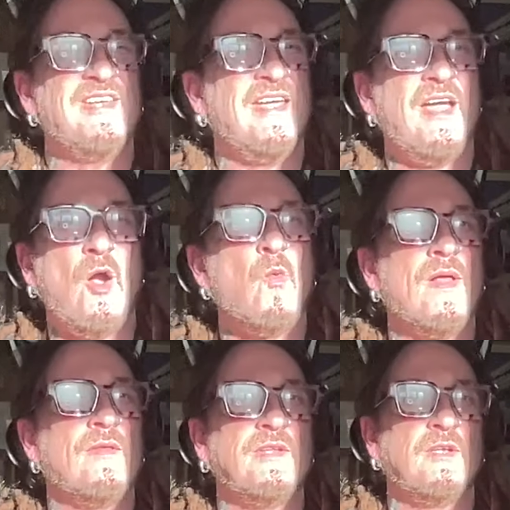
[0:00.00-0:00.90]
even care how
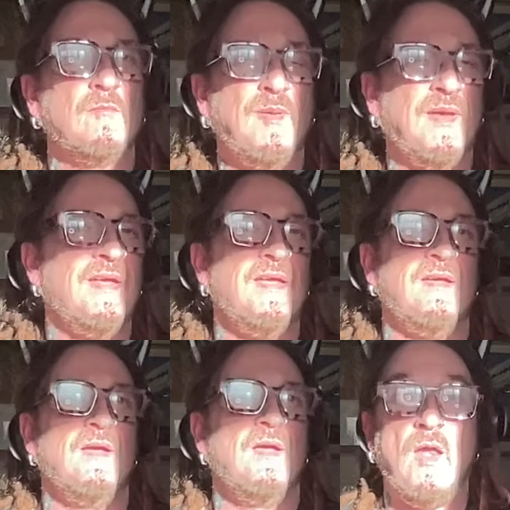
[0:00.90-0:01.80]
well they can
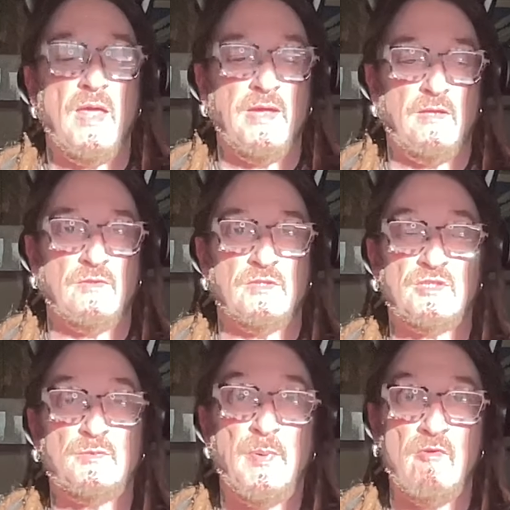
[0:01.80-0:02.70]
play. I like the
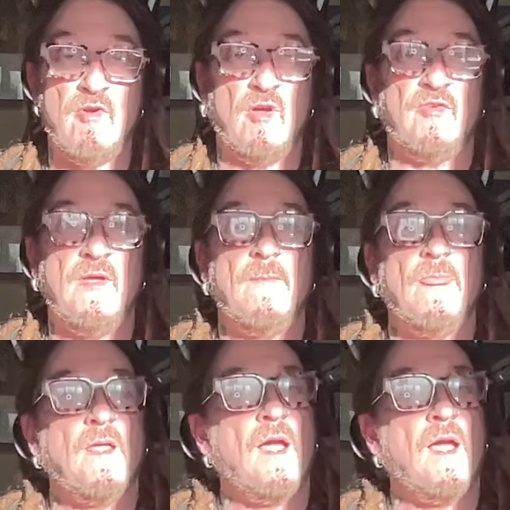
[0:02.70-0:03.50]
spirit of it.